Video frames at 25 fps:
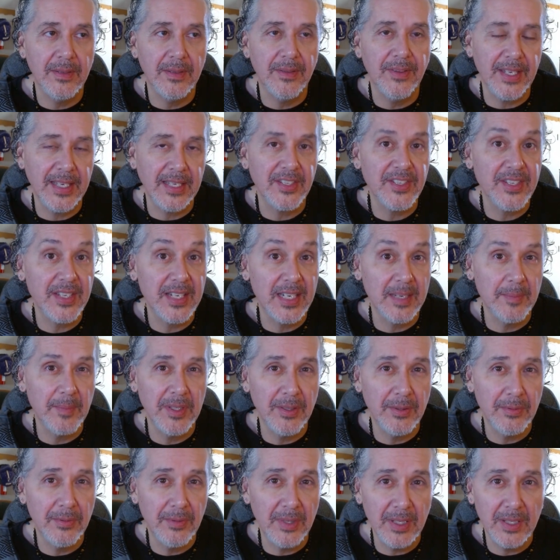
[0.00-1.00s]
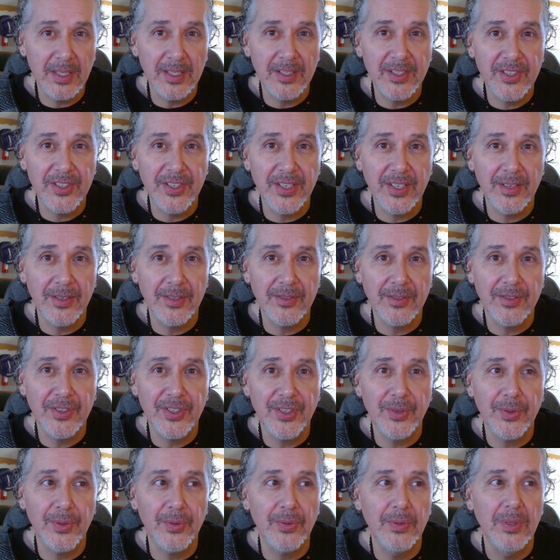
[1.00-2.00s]
things that I've been doing this year
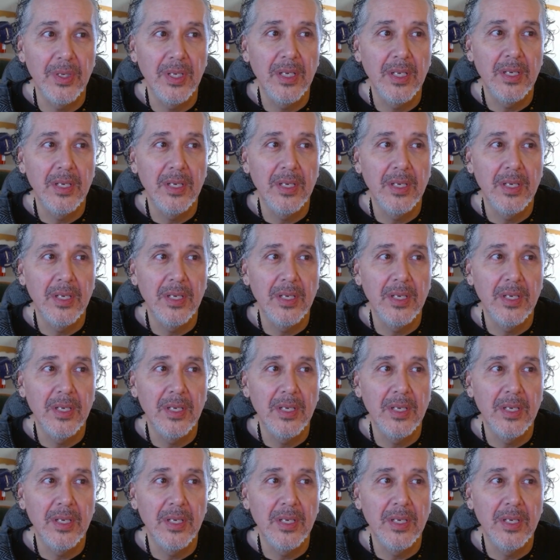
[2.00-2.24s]
to